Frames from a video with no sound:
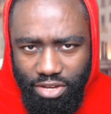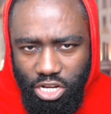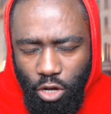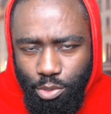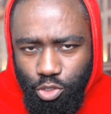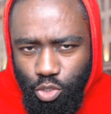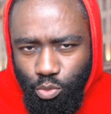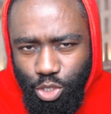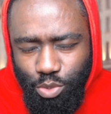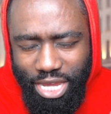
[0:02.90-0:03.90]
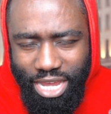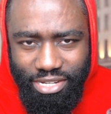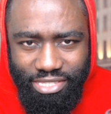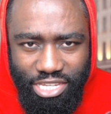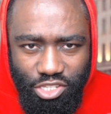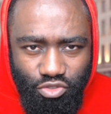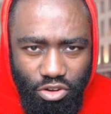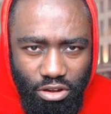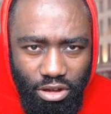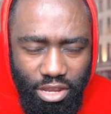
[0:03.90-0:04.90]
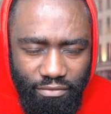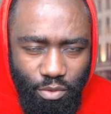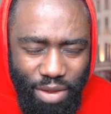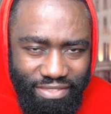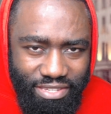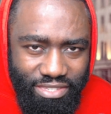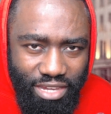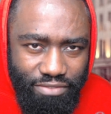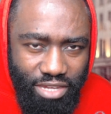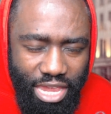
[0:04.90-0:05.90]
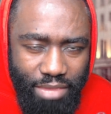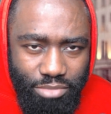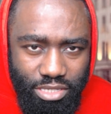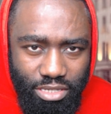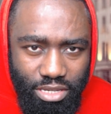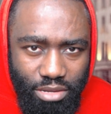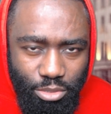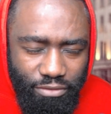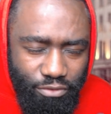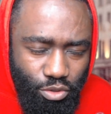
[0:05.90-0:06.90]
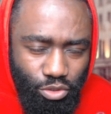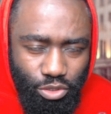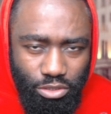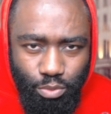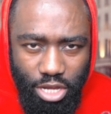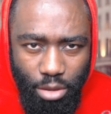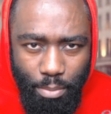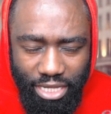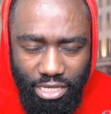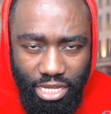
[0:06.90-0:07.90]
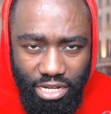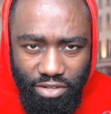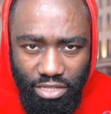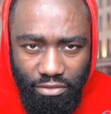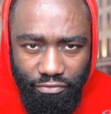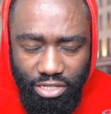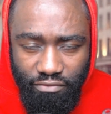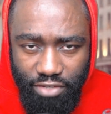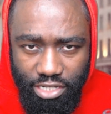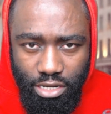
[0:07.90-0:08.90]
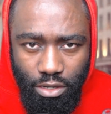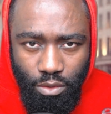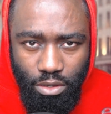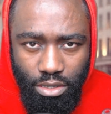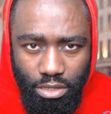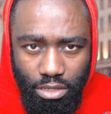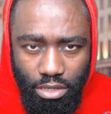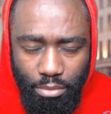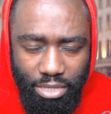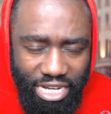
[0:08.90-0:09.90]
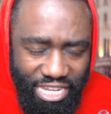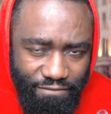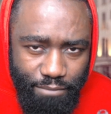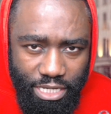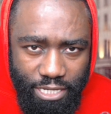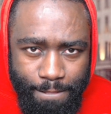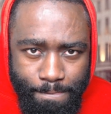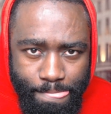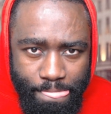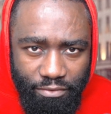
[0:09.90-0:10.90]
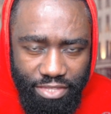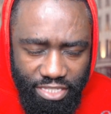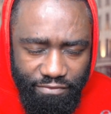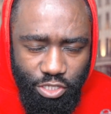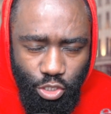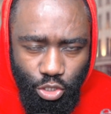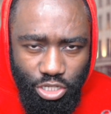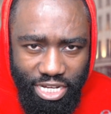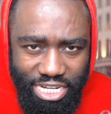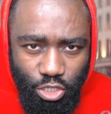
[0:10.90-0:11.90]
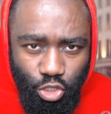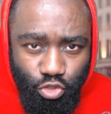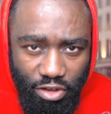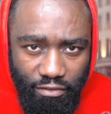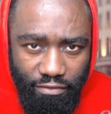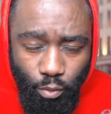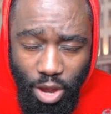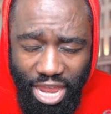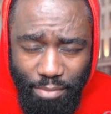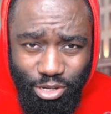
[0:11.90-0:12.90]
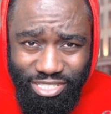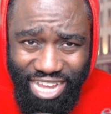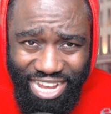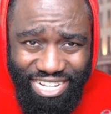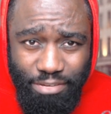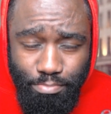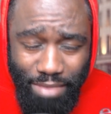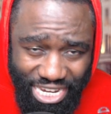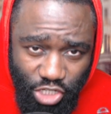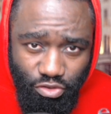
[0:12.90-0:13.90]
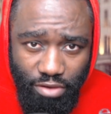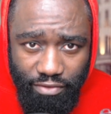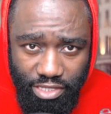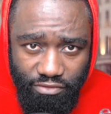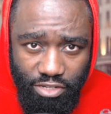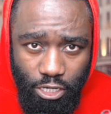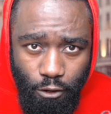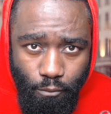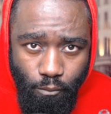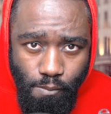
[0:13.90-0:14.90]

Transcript: really hope you're doing what you can to stay strong throughout these tough times. But of course, we are back again with another freaking video. And believe me, for this video, you're gonna need your strength. Why? Because I needed my strength for this video.